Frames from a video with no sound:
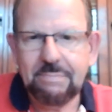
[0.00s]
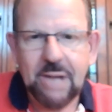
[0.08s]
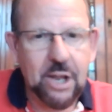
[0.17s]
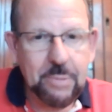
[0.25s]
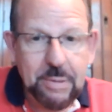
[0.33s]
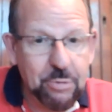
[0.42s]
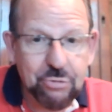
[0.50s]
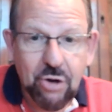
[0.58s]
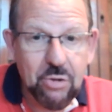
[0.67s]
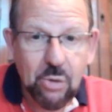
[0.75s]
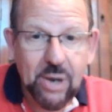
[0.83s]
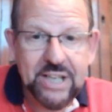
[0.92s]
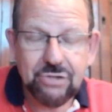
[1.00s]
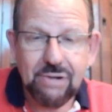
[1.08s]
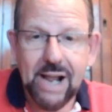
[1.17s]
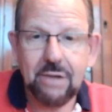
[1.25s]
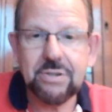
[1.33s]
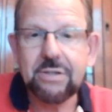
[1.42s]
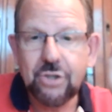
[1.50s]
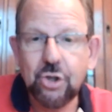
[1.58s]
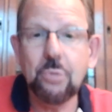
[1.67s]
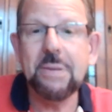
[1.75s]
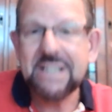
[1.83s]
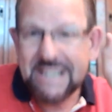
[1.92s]
other people throw their weight around.
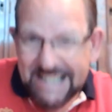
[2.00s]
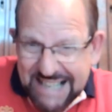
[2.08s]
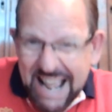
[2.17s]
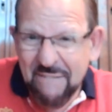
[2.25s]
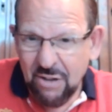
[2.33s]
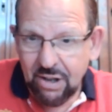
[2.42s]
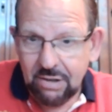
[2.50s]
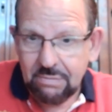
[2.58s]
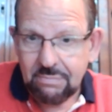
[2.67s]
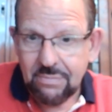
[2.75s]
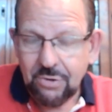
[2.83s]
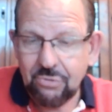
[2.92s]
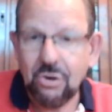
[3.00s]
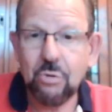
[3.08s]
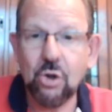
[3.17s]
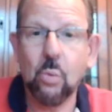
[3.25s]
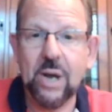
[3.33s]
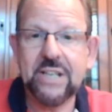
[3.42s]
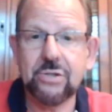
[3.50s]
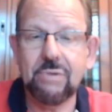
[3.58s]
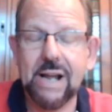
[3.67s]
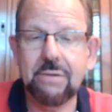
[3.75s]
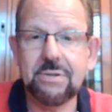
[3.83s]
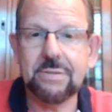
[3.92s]
You must never throw your weight
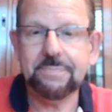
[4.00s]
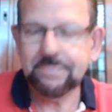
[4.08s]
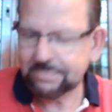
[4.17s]
around.